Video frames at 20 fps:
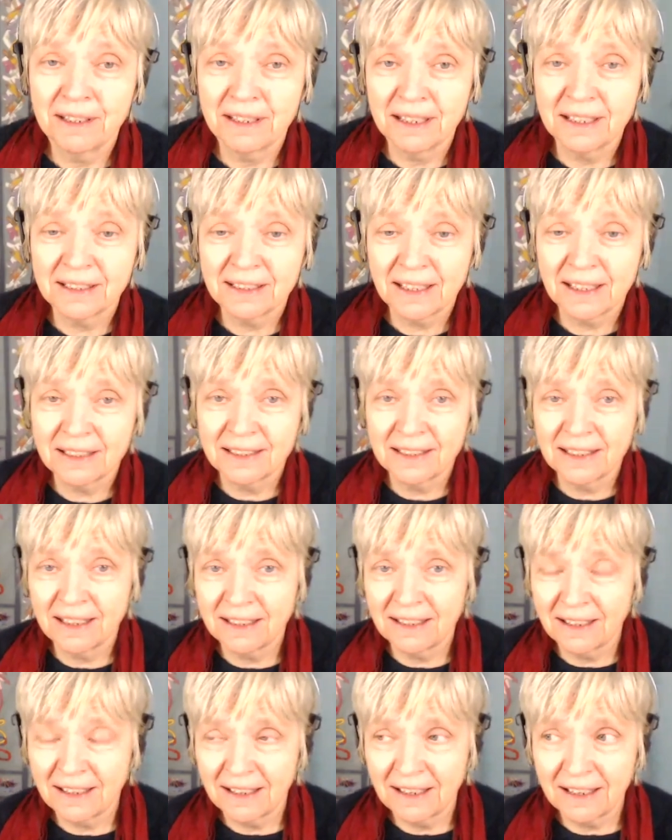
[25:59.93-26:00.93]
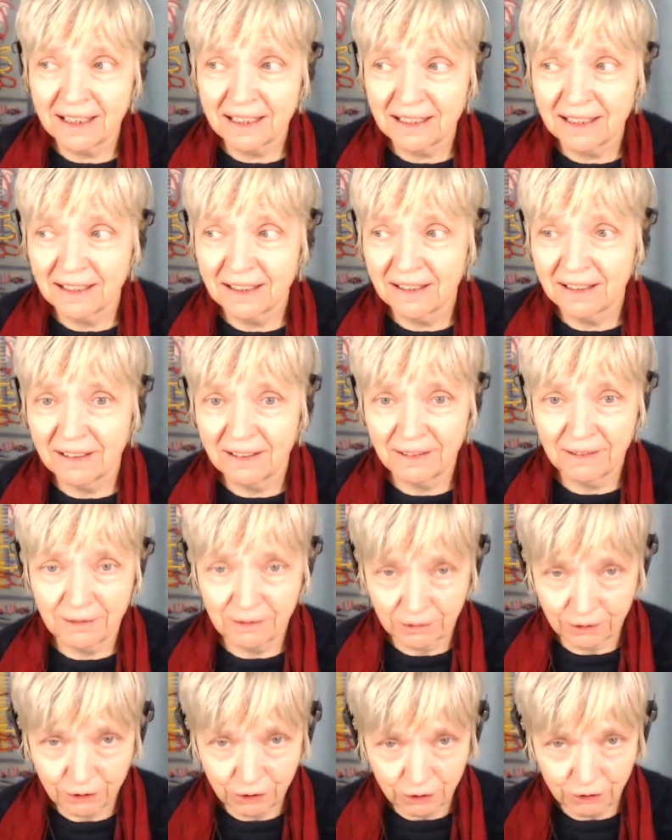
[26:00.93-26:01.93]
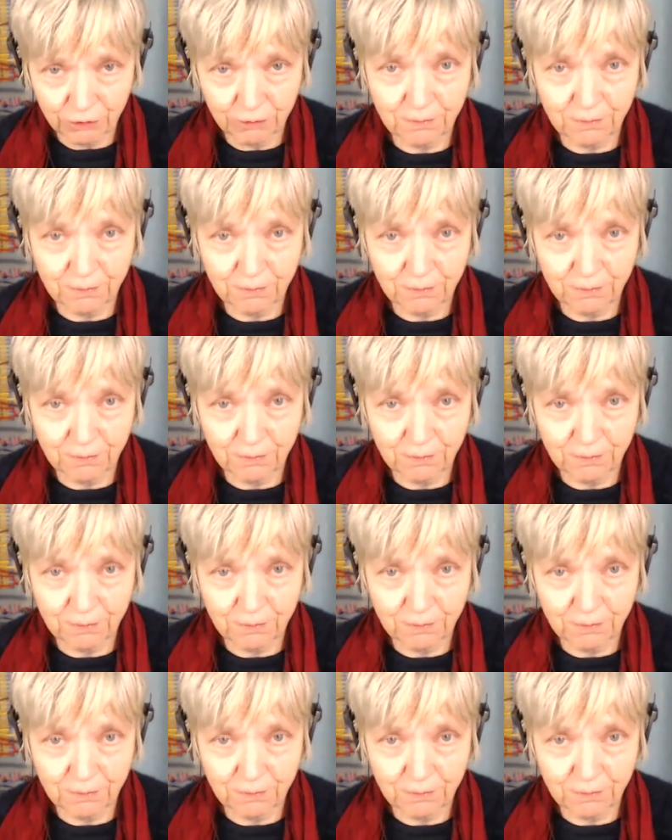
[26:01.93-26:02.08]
As I said, I had to you